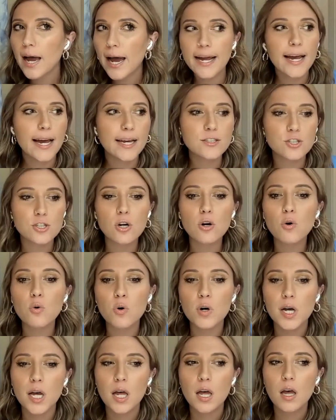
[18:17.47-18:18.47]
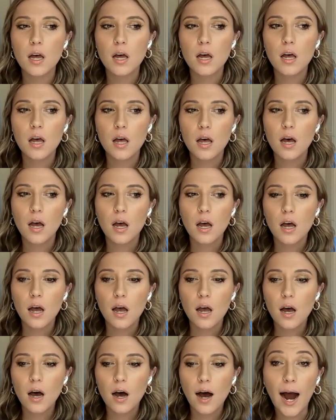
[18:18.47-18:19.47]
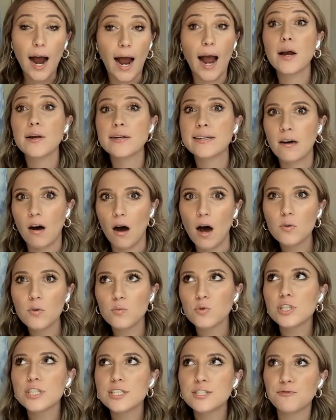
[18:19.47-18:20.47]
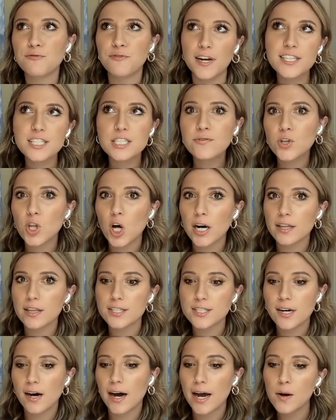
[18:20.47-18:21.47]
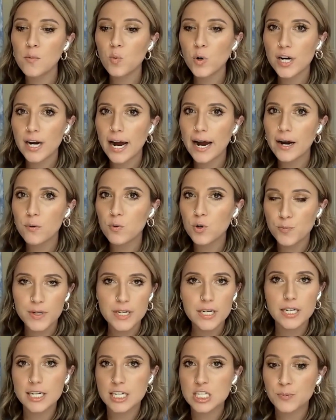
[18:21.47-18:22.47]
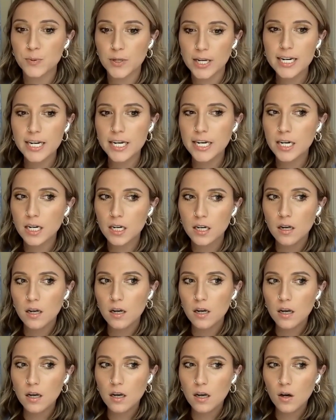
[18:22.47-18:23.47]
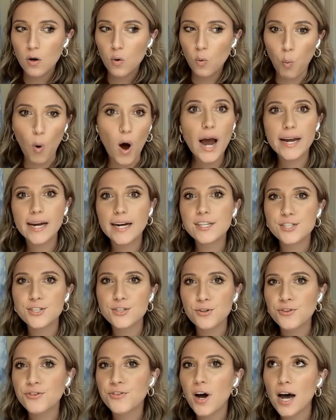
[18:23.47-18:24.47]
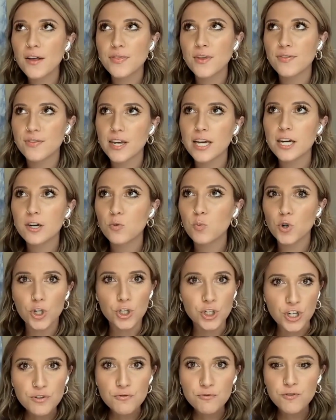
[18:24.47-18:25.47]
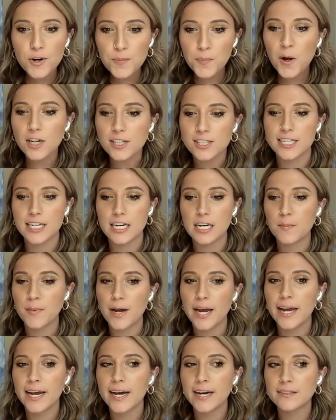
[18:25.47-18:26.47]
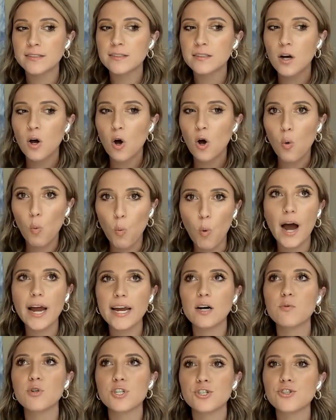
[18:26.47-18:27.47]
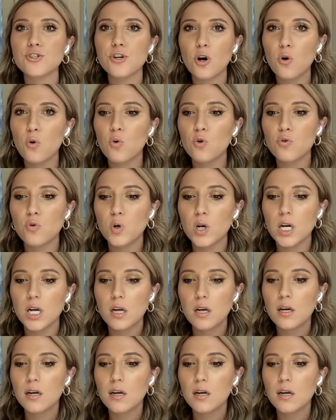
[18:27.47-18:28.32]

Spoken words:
And so I got really defensive a lot of the time when I would be explaining why I still thought that they were a good football team and why I was so